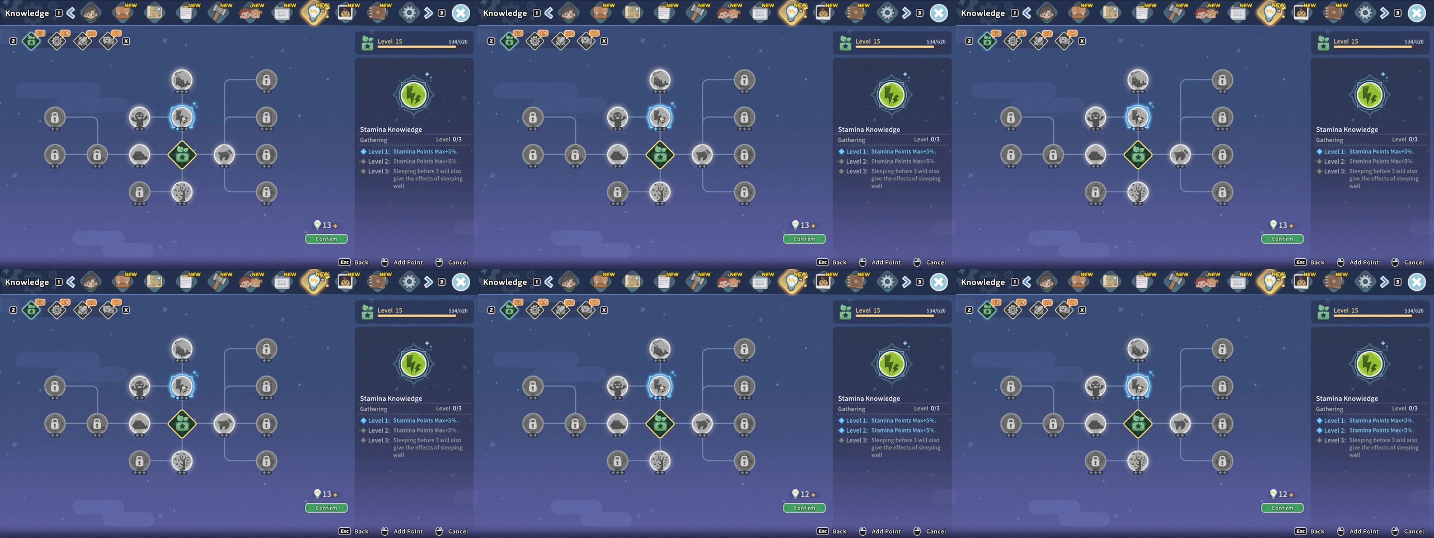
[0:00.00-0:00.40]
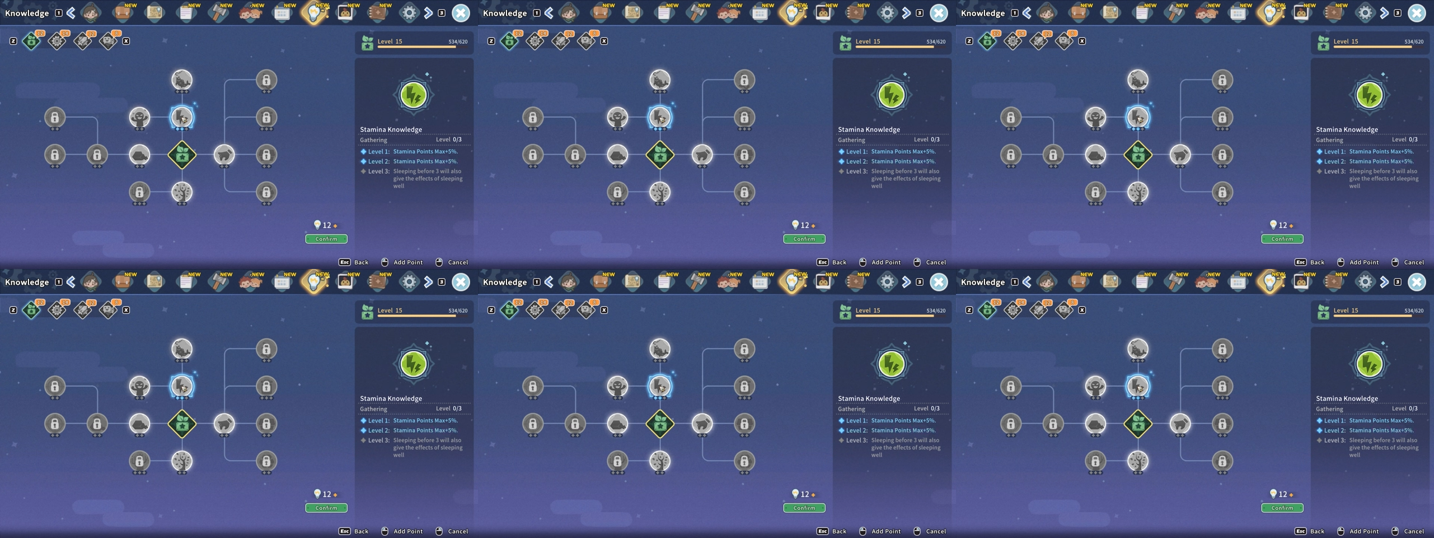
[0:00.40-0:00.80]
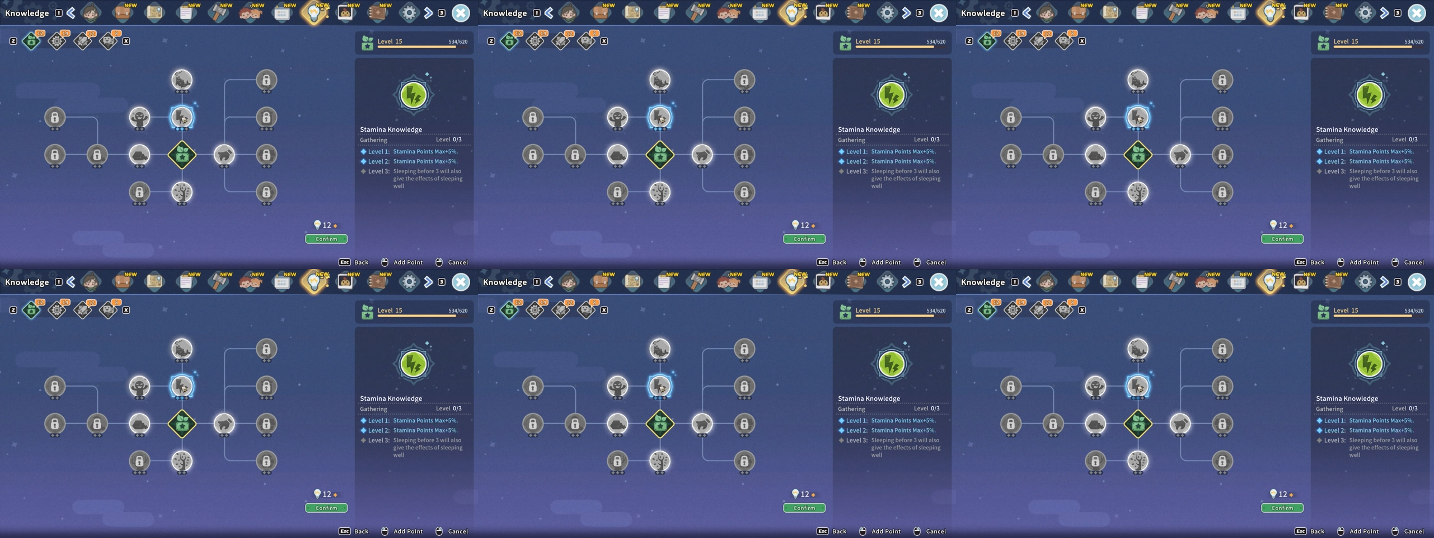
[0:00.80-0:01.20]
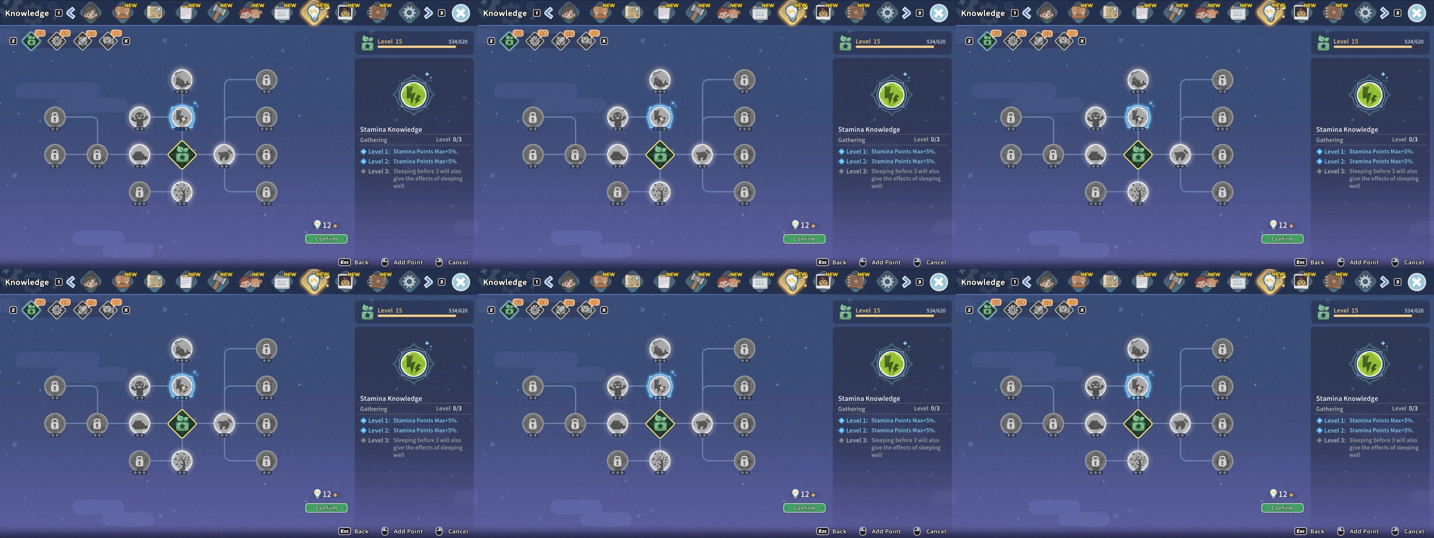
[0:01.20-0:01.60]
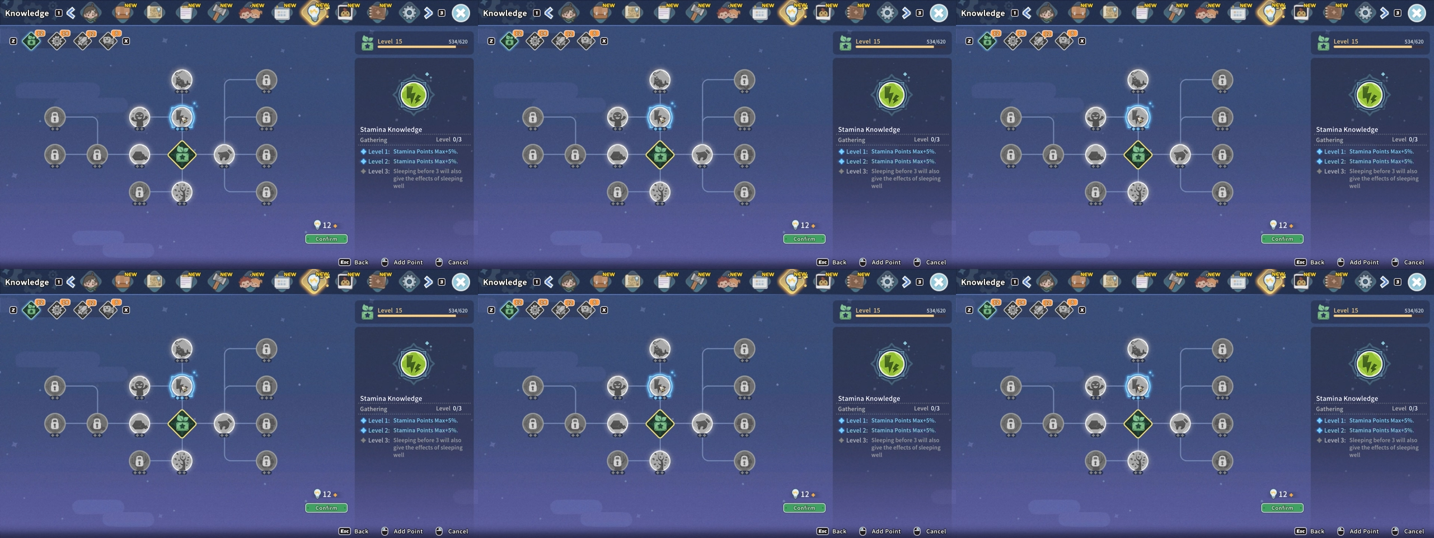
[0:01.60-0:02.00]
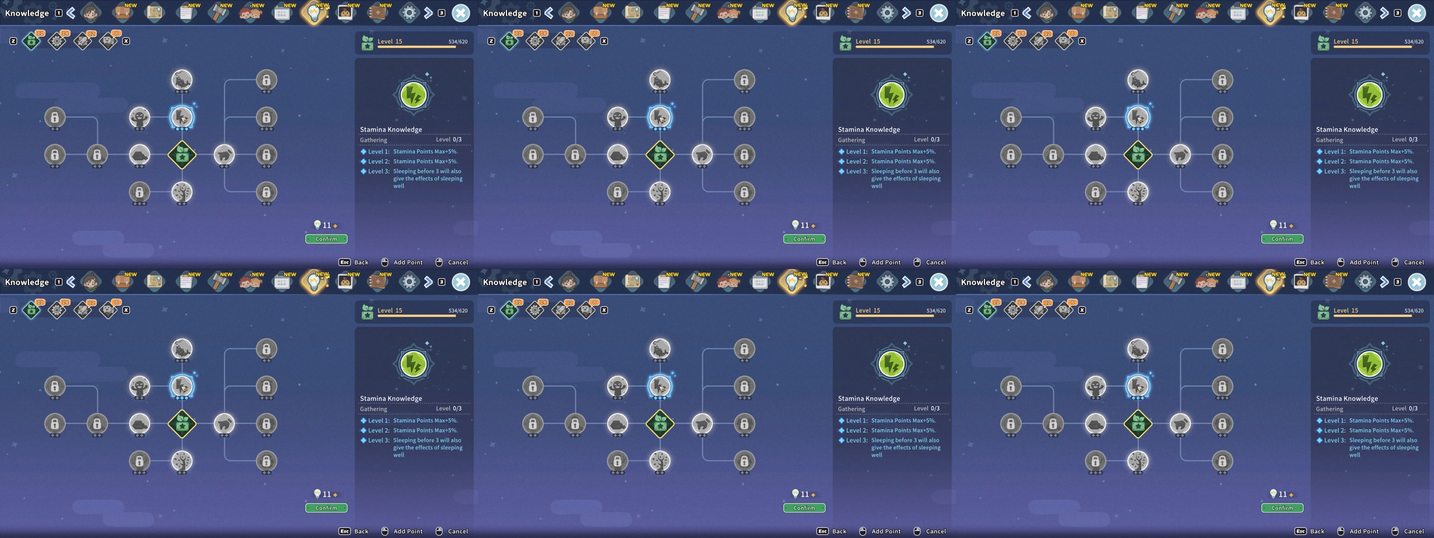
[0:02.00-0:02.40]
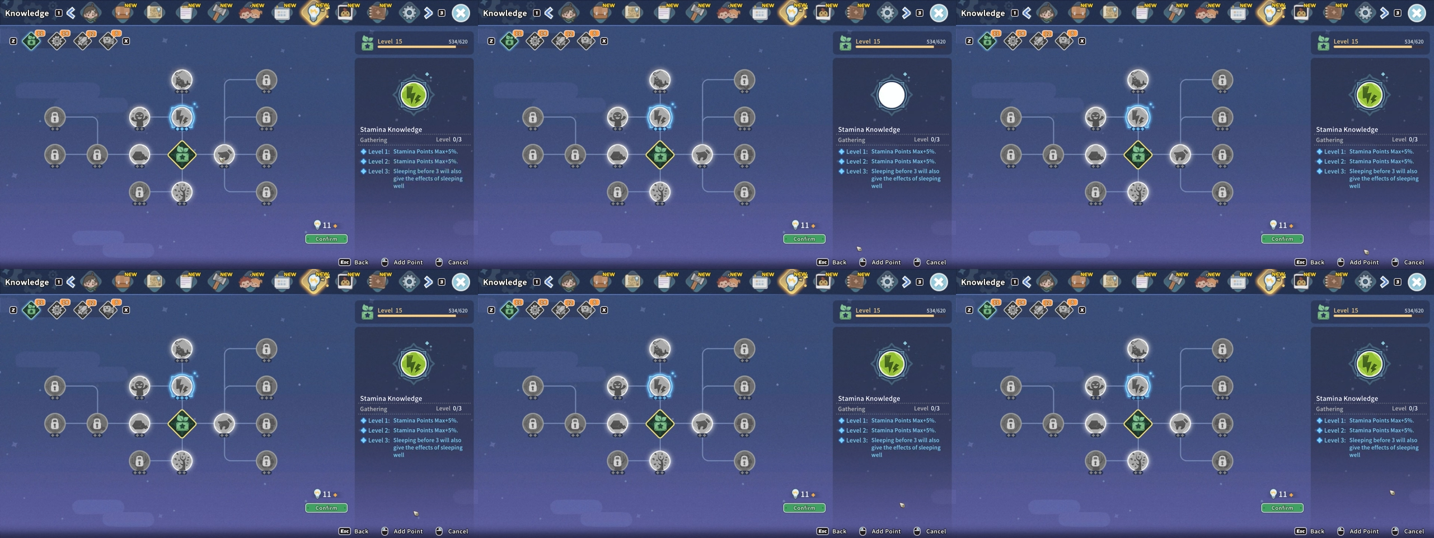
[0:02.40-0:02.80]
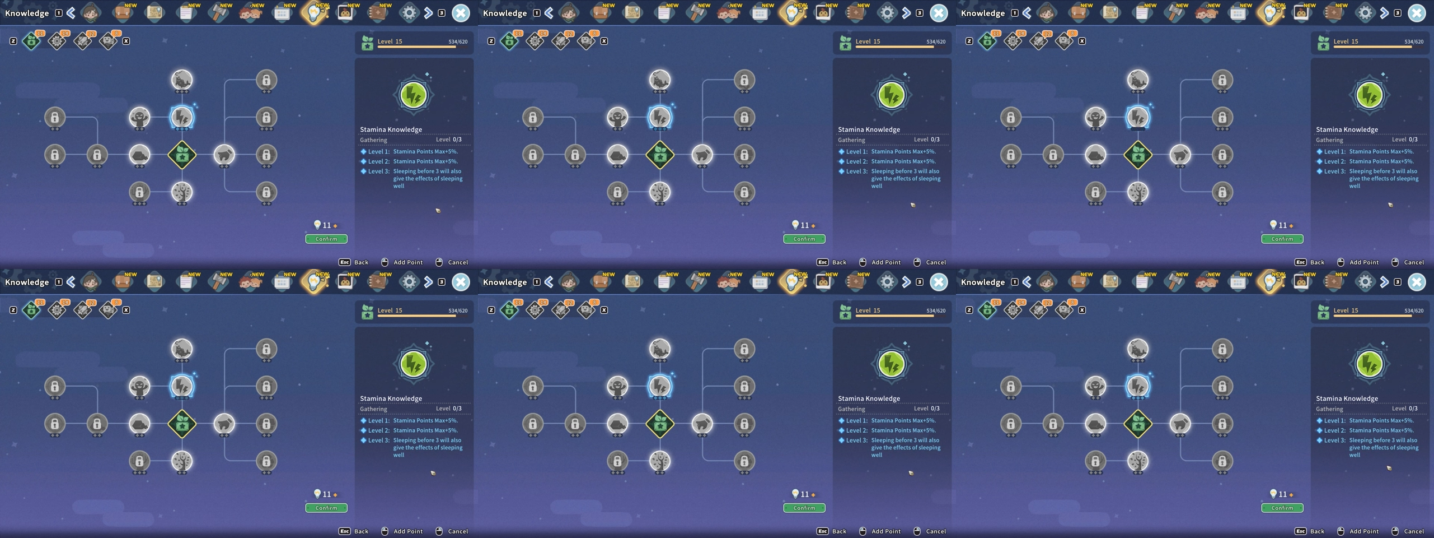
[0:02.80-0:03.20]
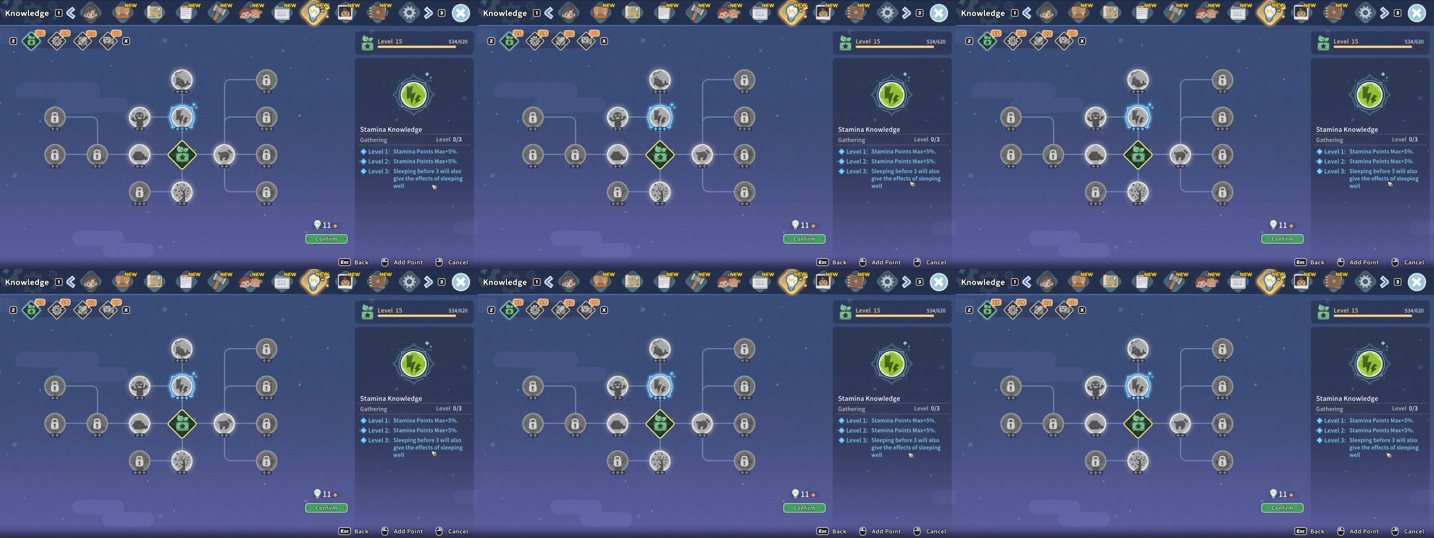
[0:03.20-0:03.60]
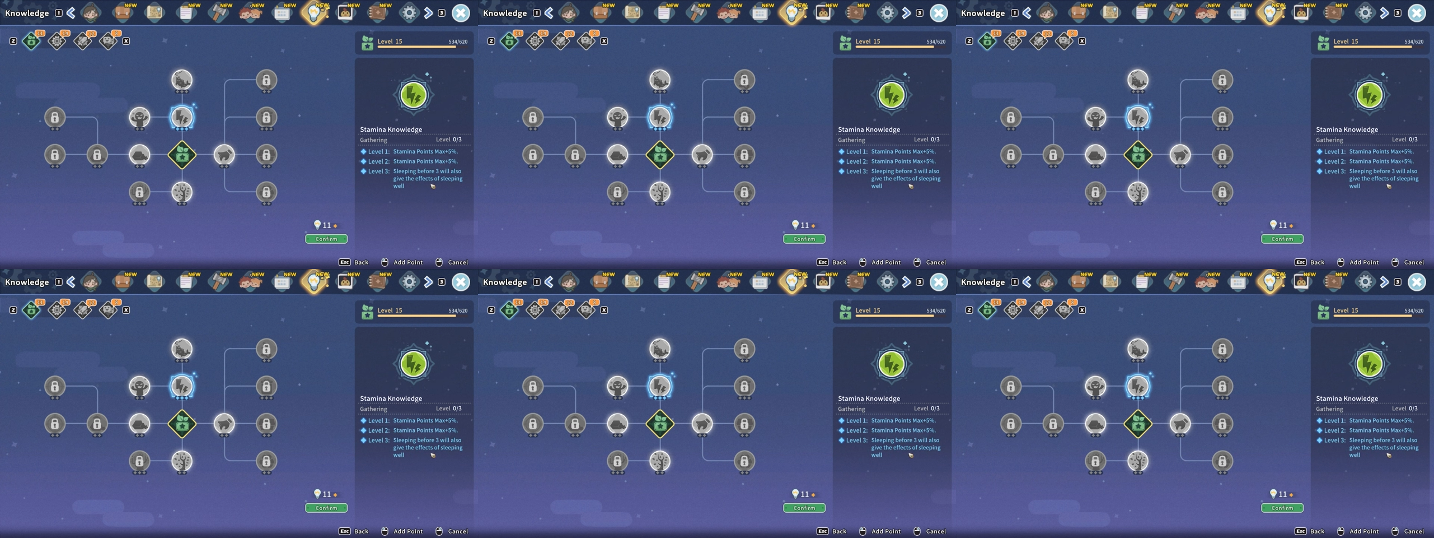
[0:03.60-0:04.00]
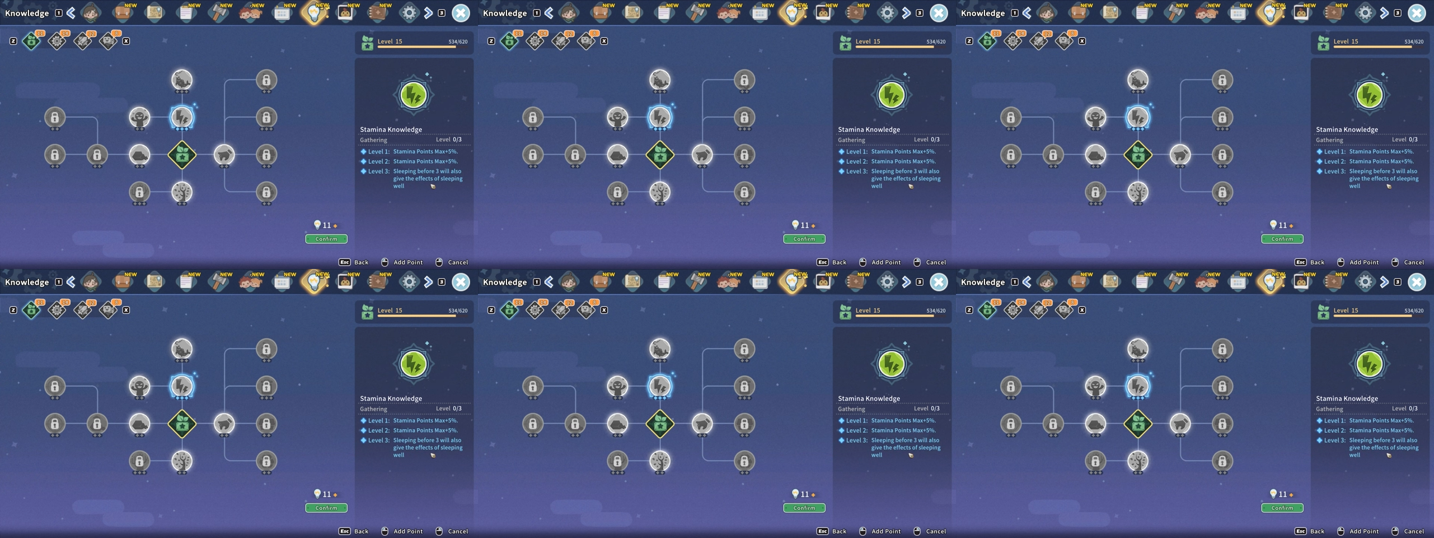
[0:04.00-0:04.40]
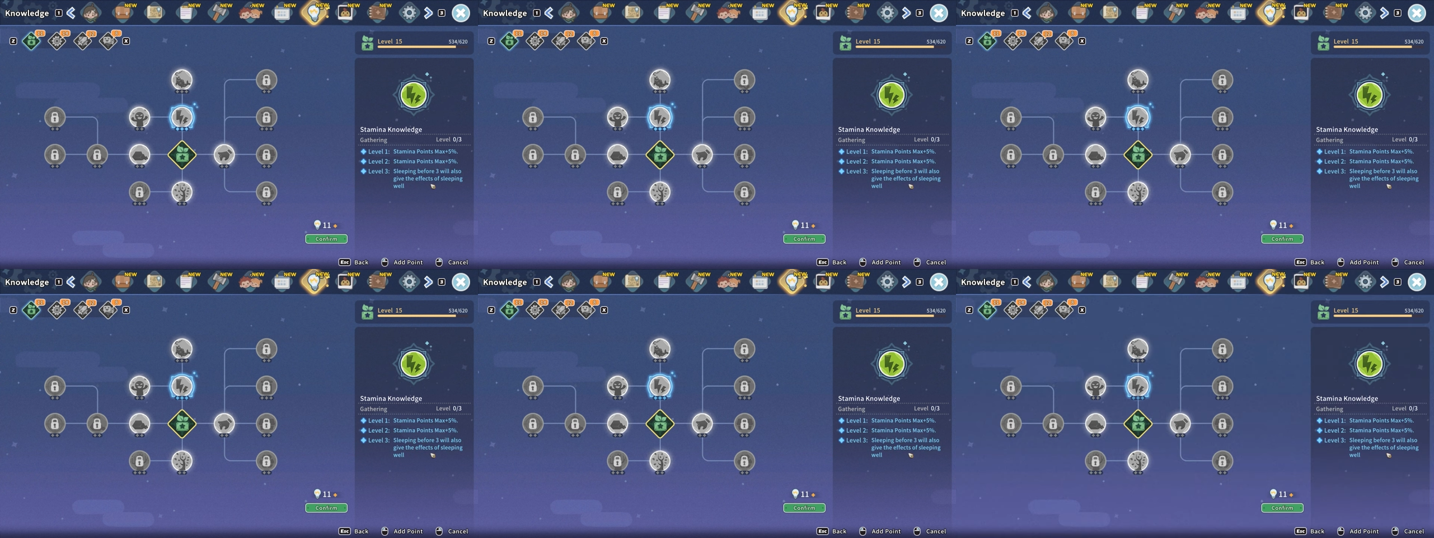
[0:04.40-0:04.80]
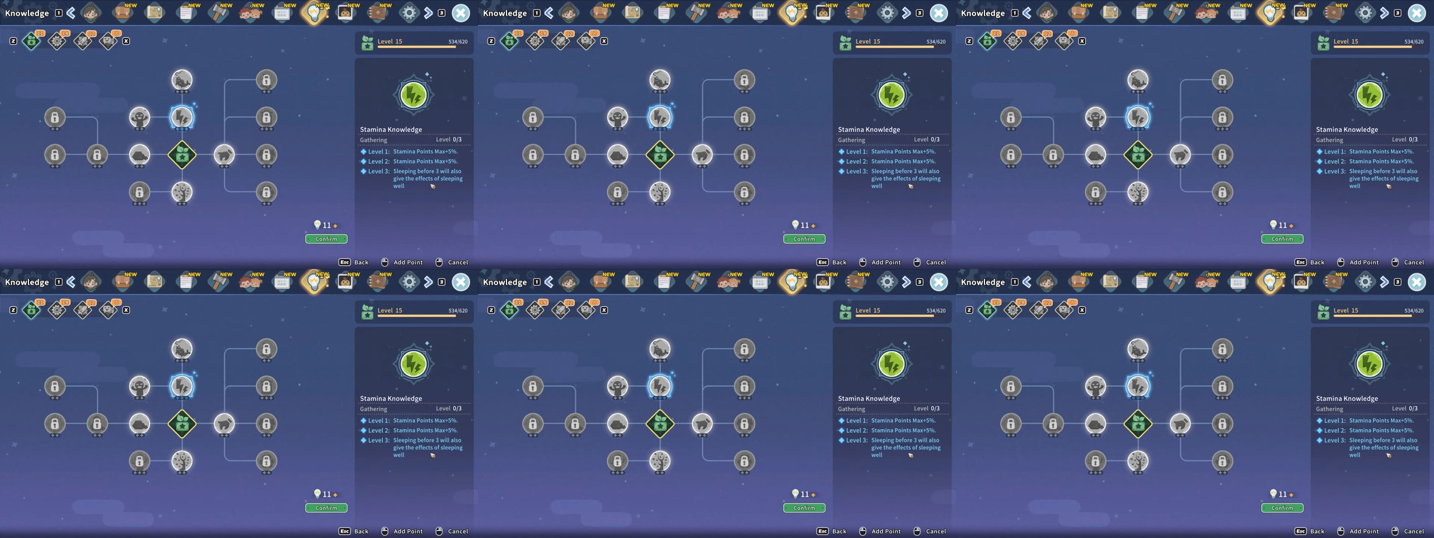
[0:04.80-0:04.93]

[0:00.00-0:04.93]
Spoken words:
[unreadable: no face in view]